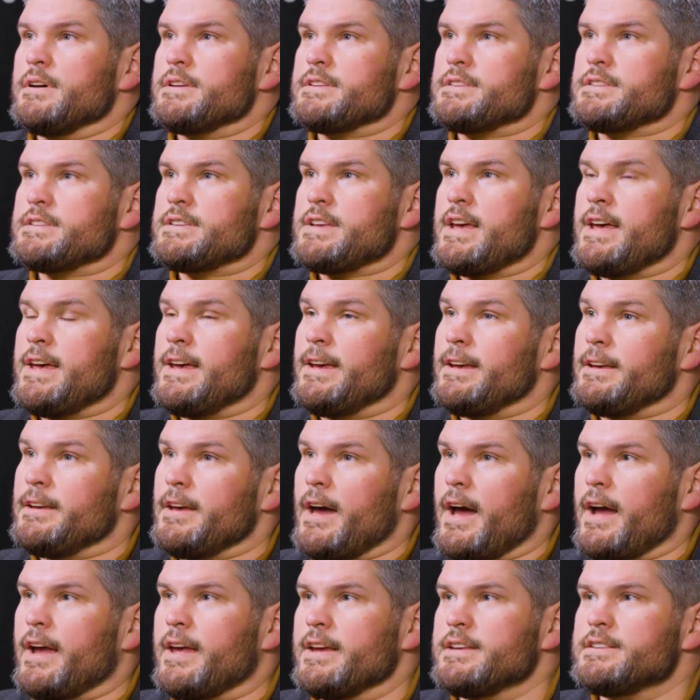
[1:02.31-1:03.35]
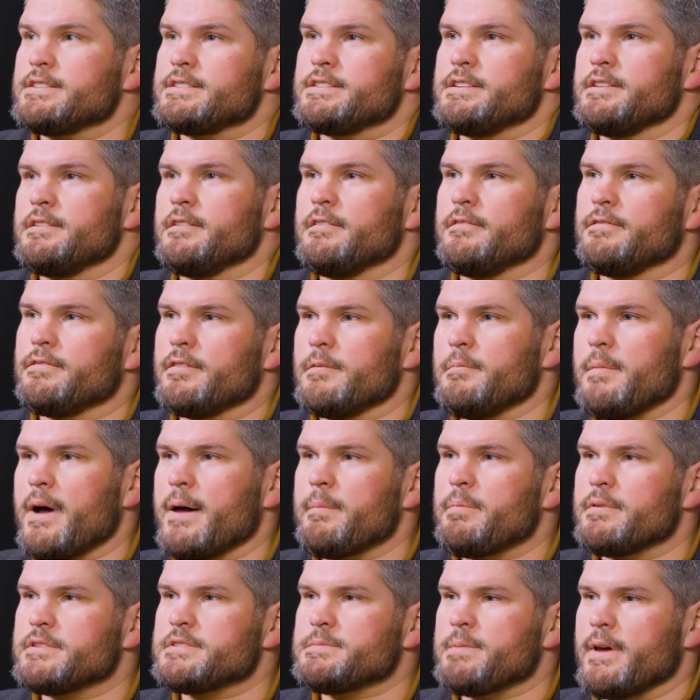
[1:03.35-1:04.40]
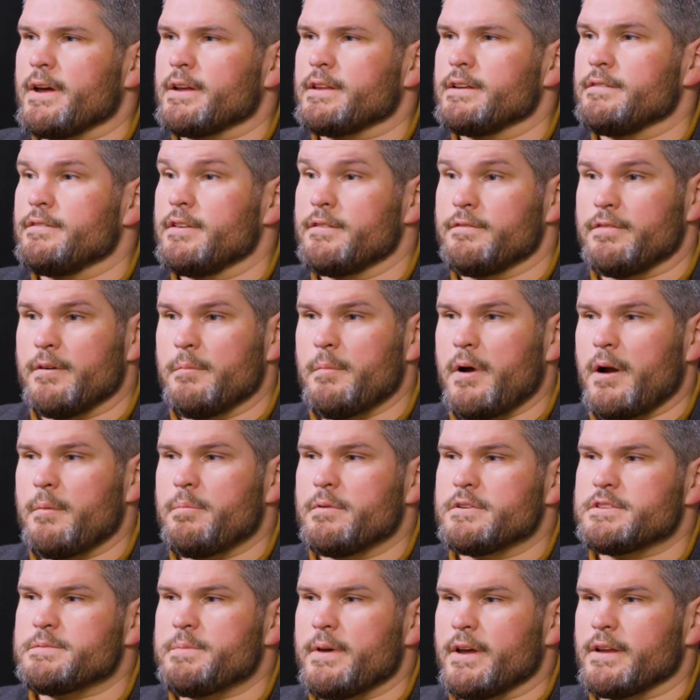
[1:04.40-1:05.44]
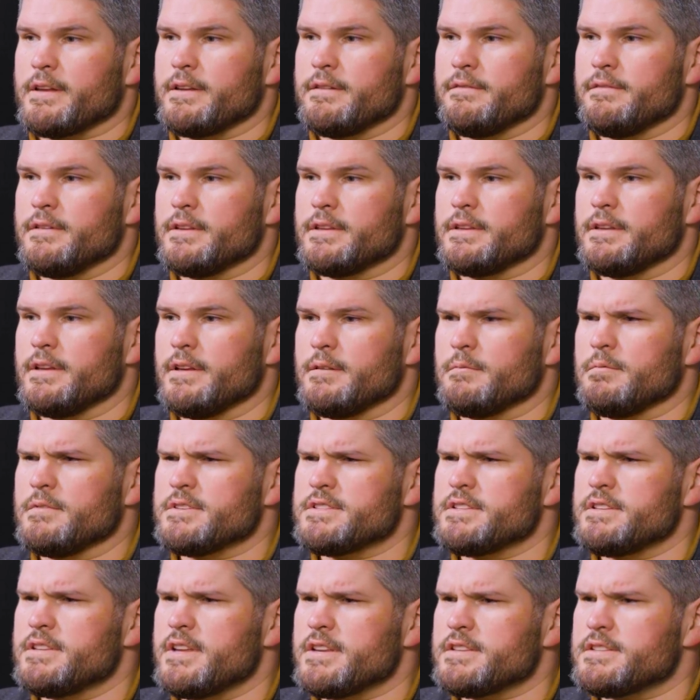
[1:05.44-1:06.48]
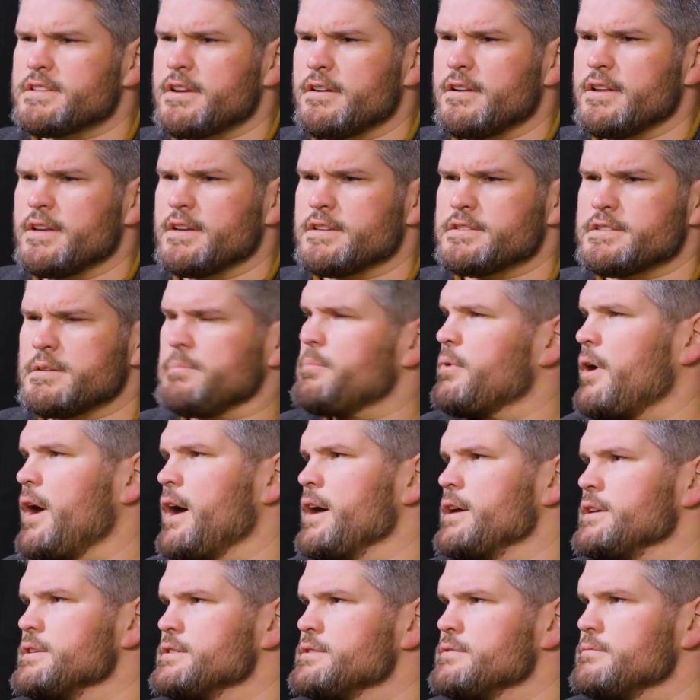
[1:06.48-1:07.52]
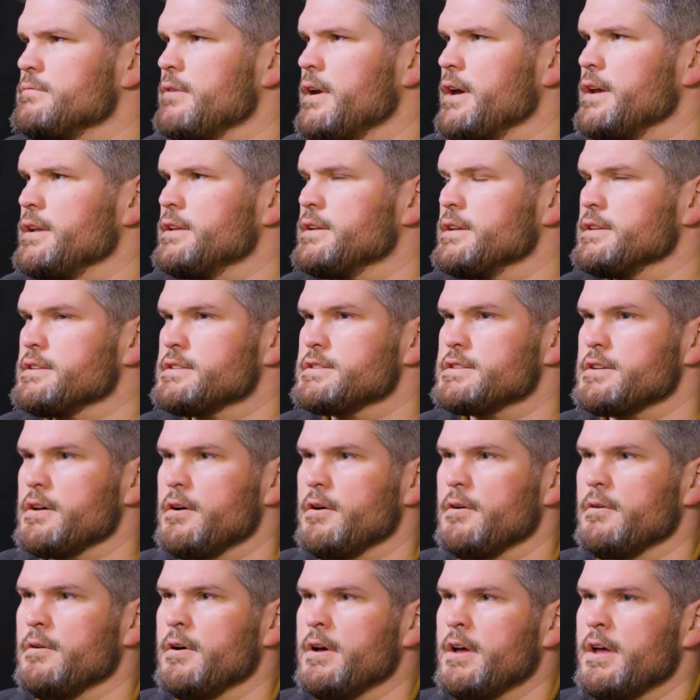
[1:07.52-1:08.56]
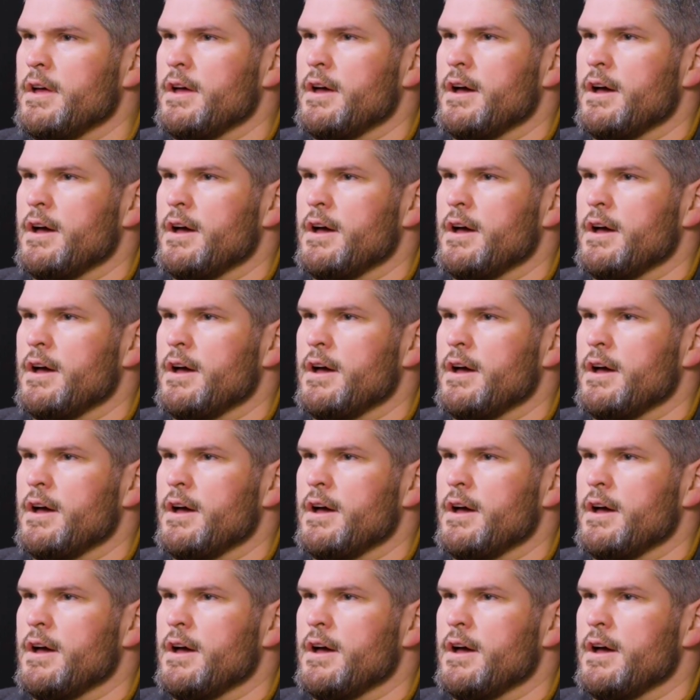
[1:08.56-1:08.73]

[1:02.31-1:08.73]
was, I guess, from my perspective and from our perspective, it wasn't necessarily a surprise, right? And so,